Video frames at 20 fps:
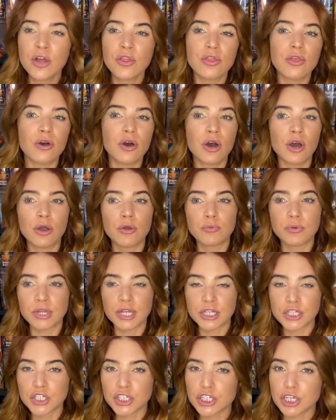the
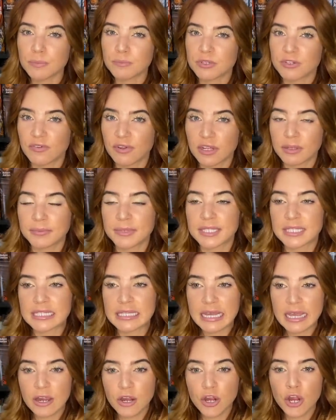relationship developments
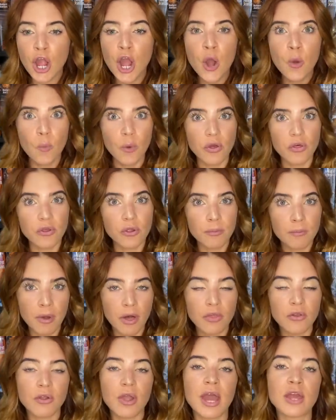there with her
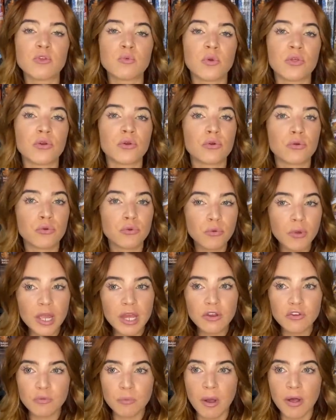mother and with her
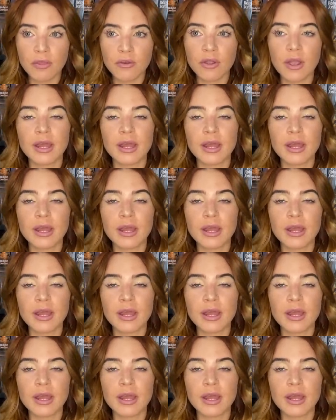grandmother,